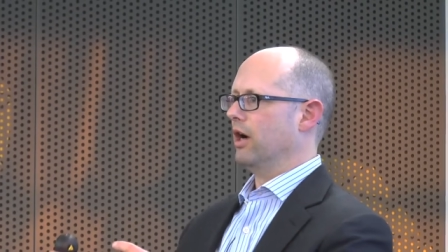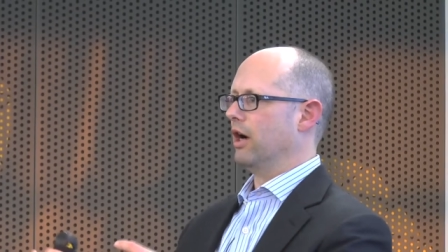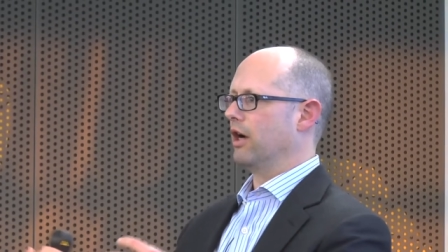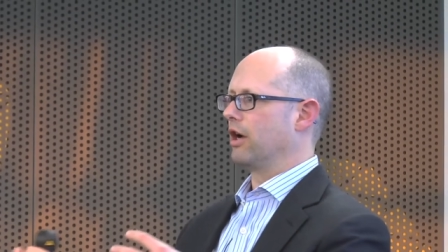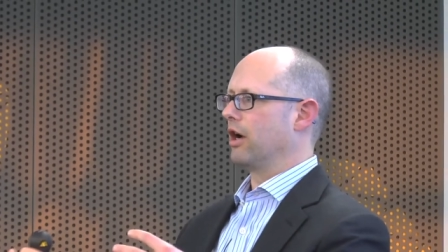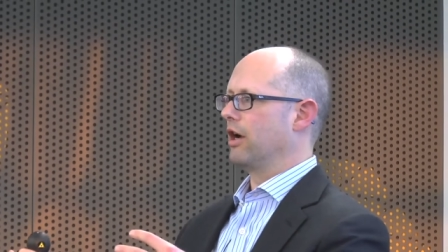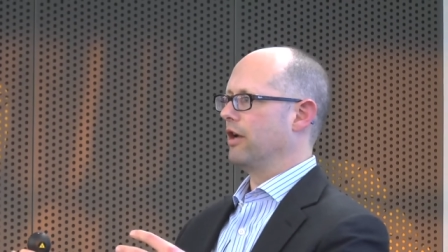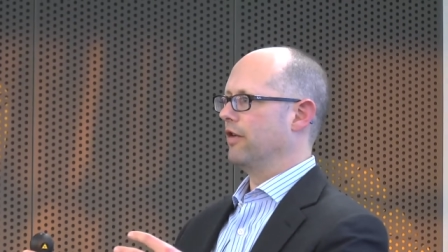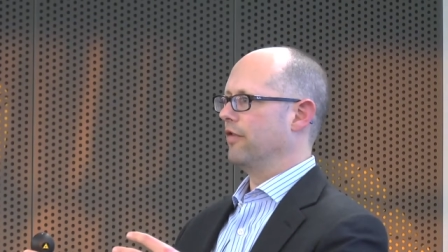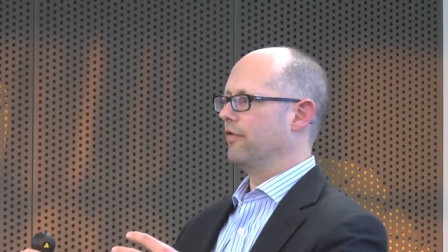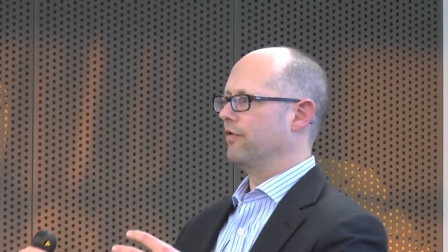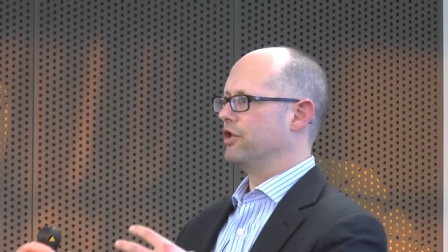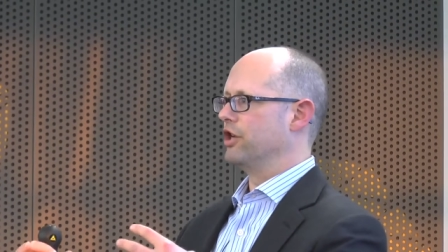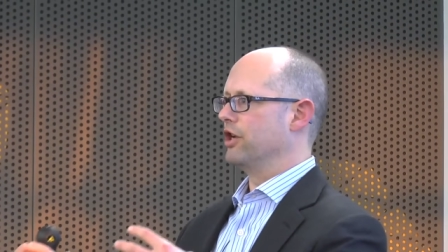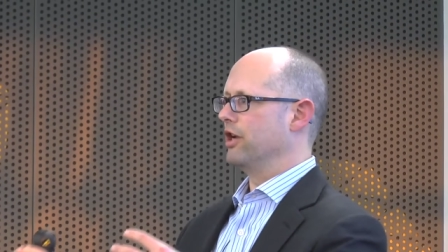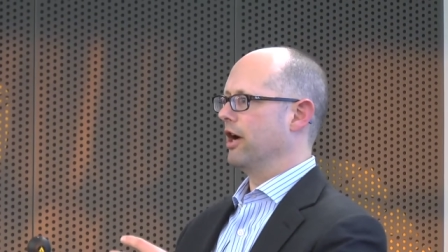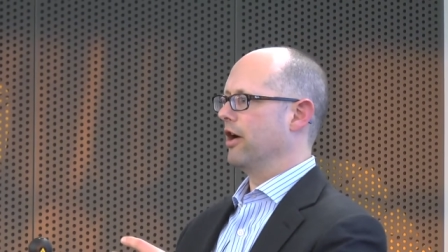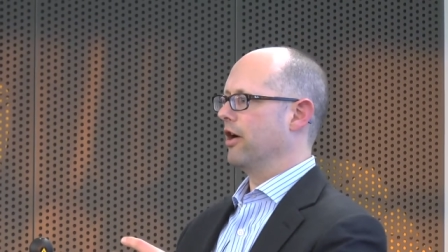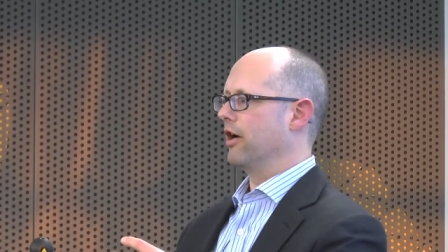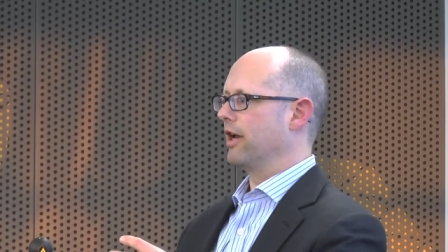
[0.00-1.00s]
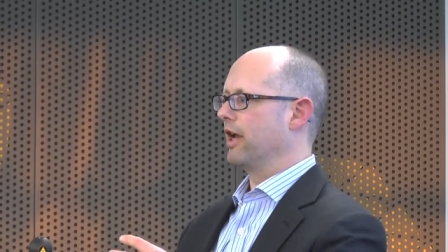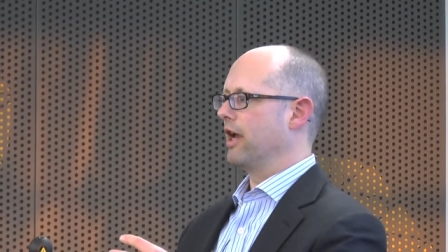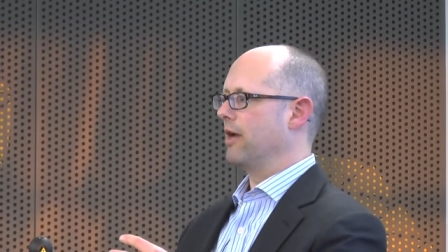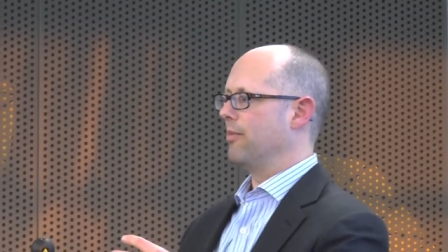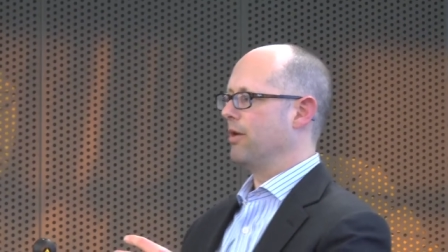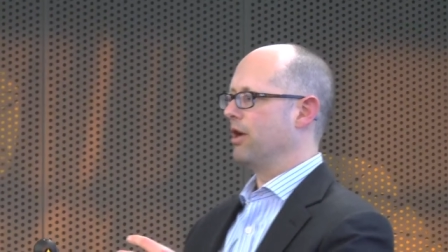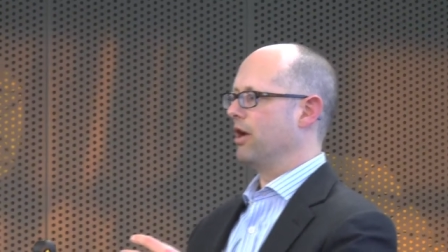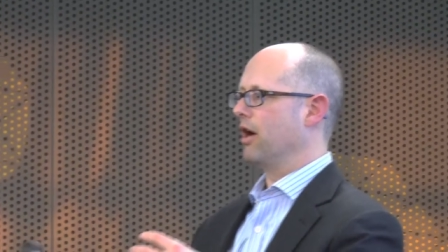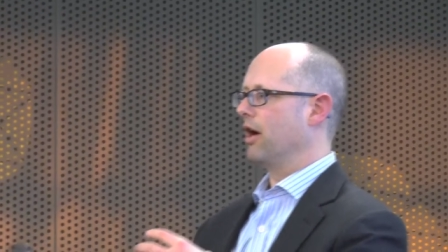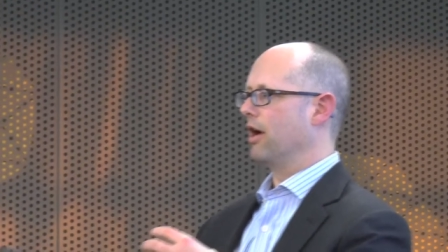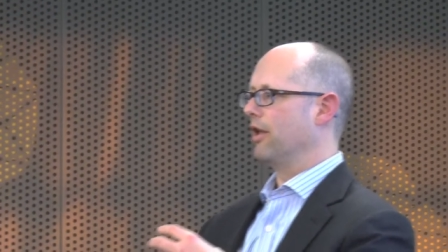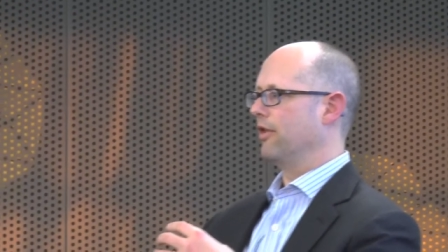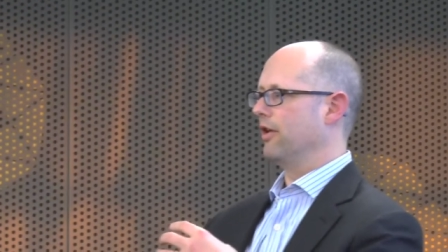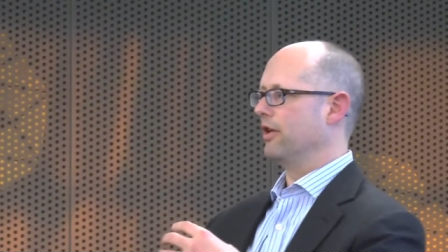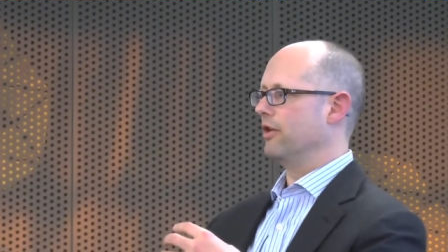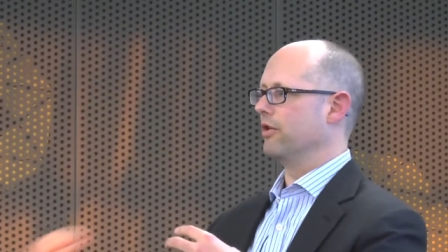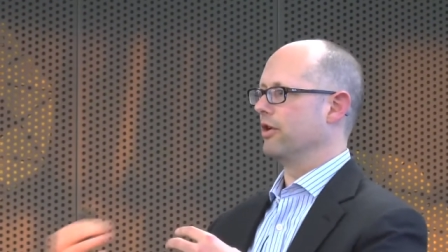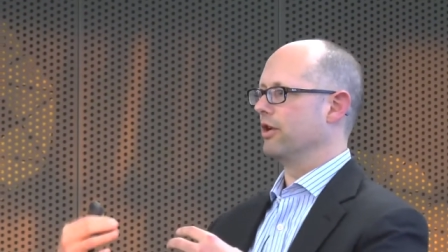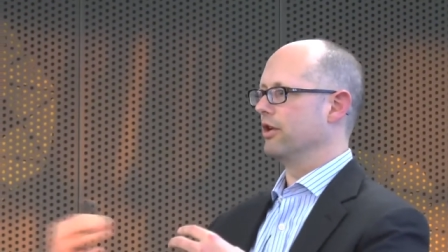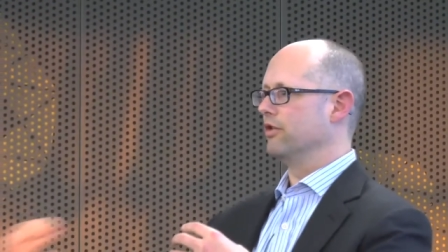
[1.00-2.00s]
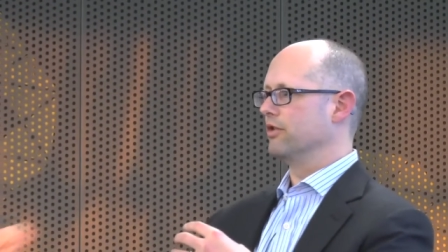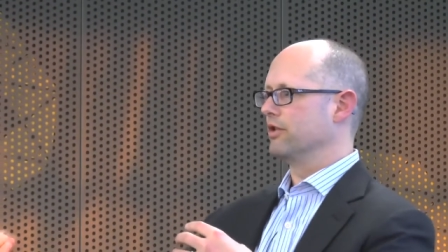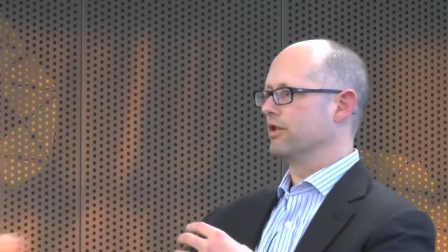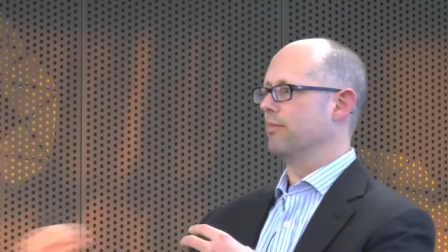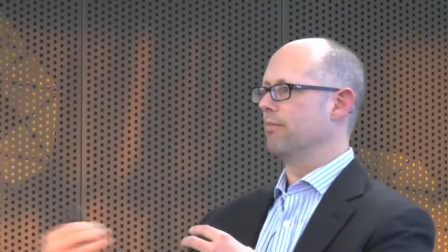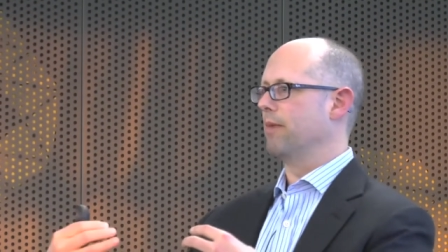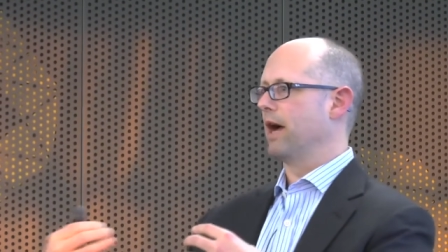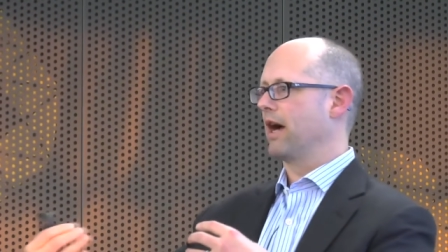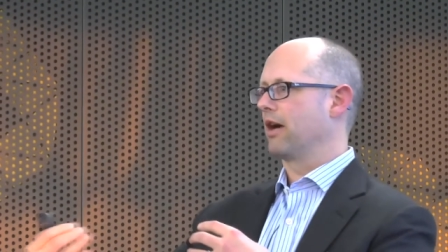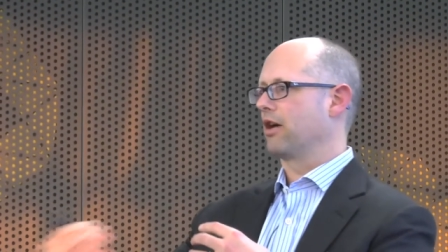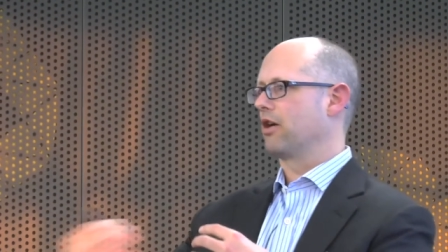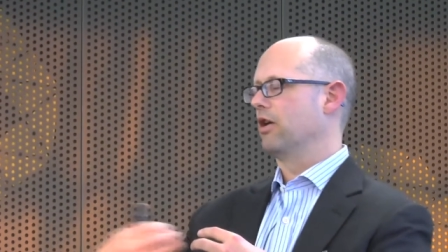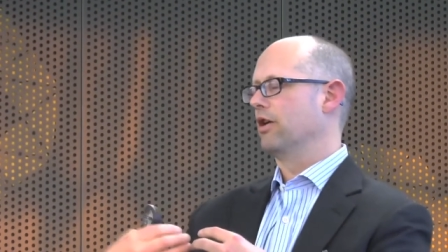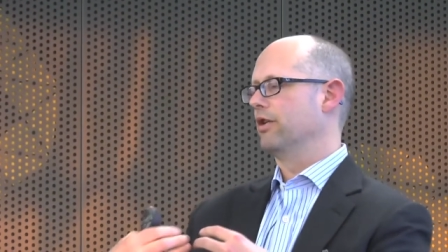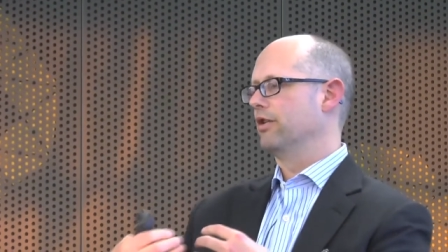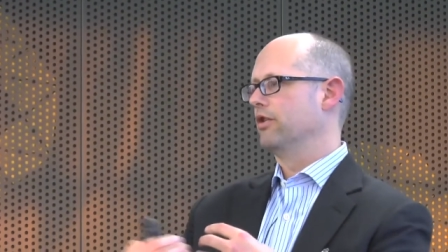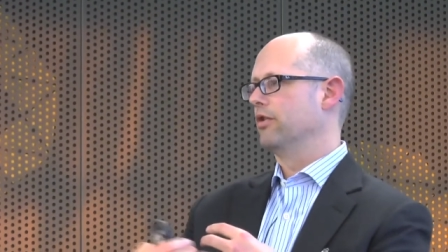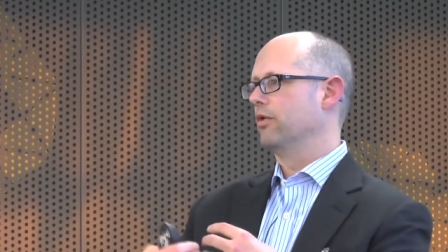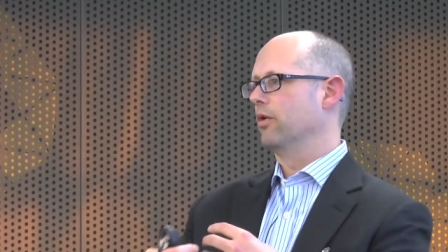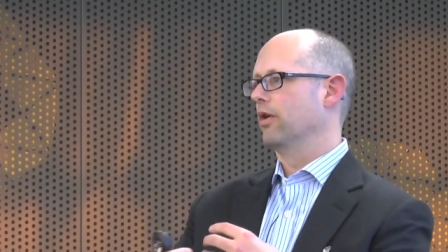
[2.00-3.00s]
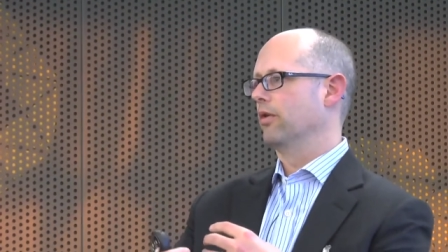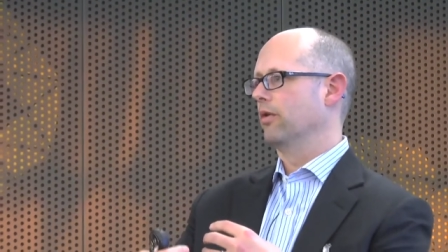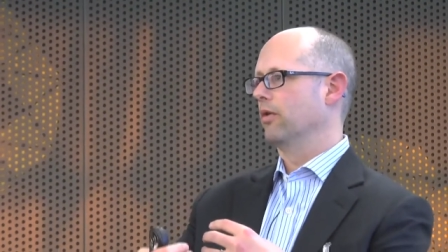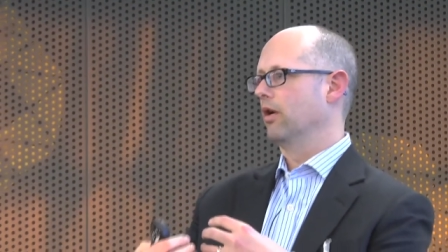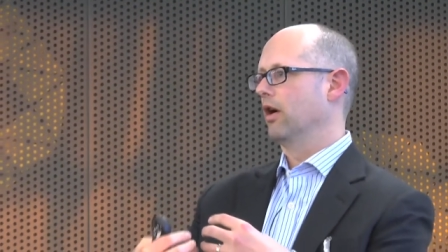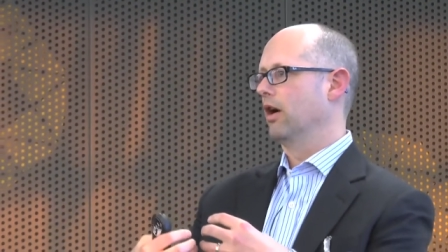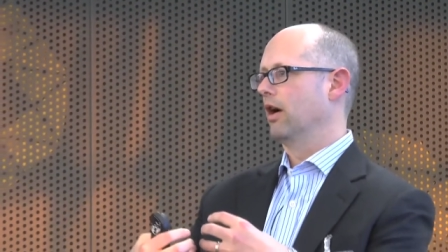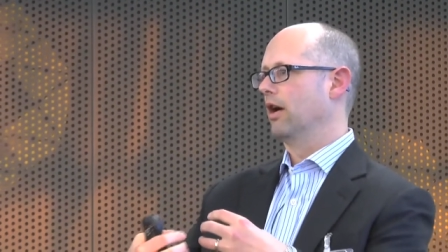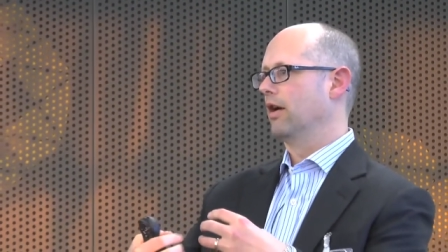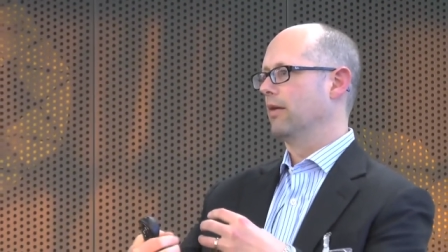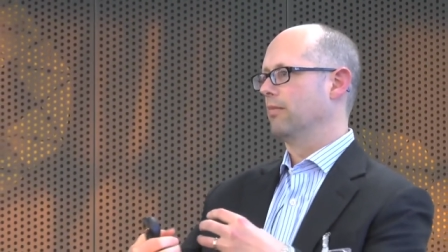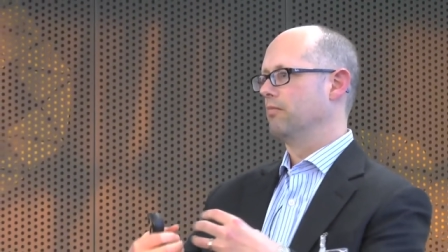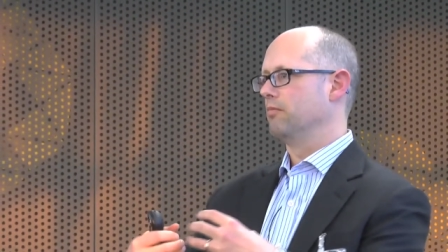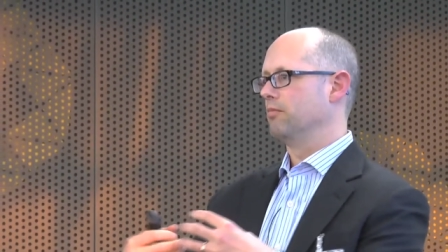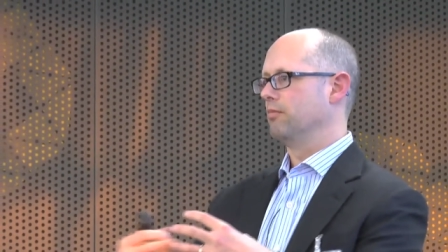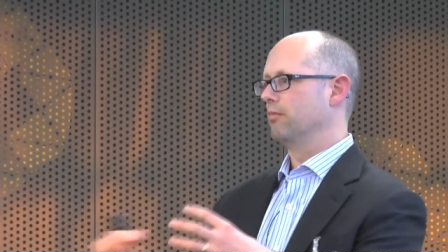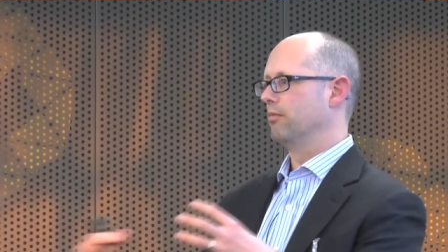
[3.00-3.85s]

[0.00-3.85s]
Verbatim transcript: a kind of generic API that you could use to back onto a, uh,